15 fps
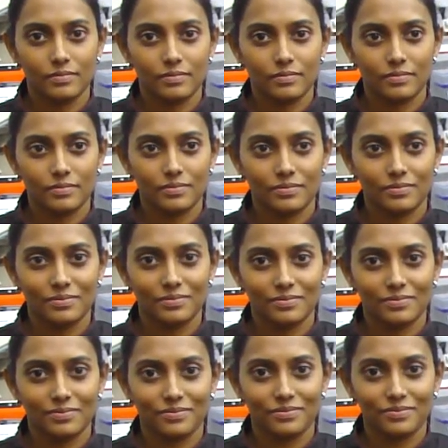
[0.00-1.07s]

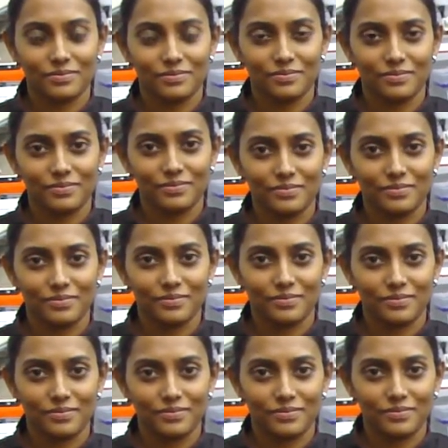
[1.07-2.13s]

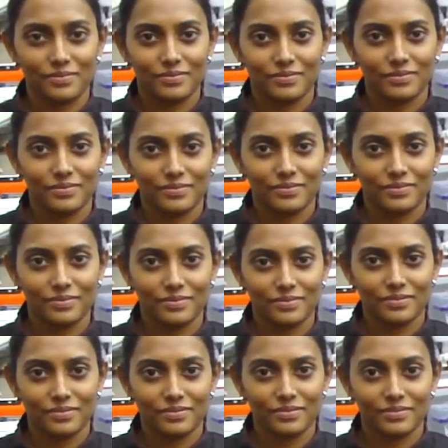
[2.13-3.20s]

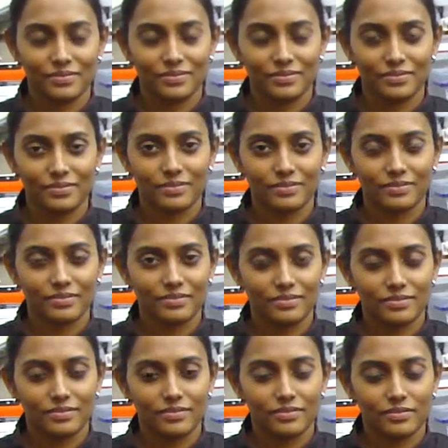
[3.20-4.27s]

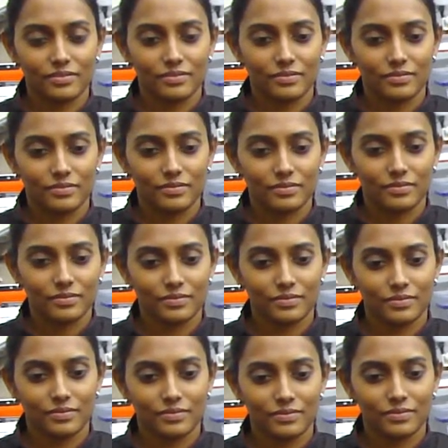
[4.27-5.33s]

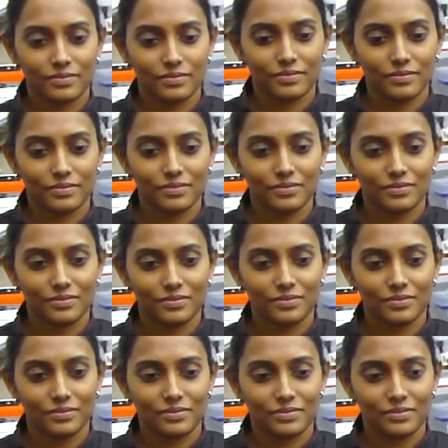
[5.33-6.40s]

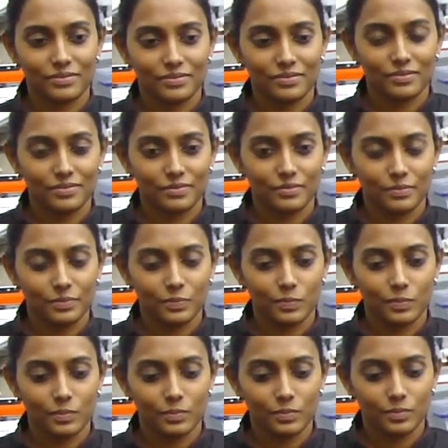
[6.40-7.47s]

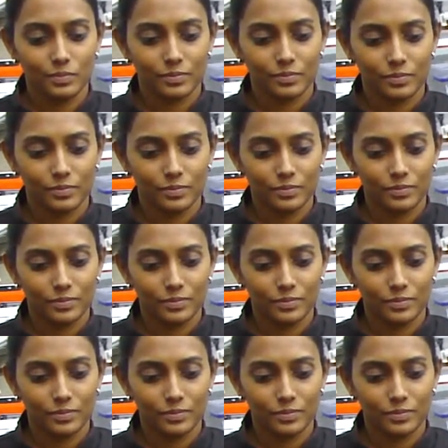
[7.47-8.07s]
The person shown says nothing.